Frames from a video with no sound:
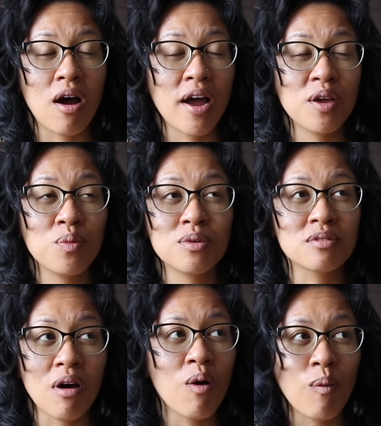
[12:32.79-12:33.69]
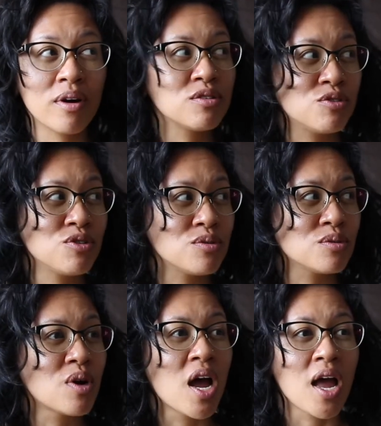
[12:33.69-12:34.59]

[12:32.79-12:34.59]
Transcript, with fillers: I will not want to do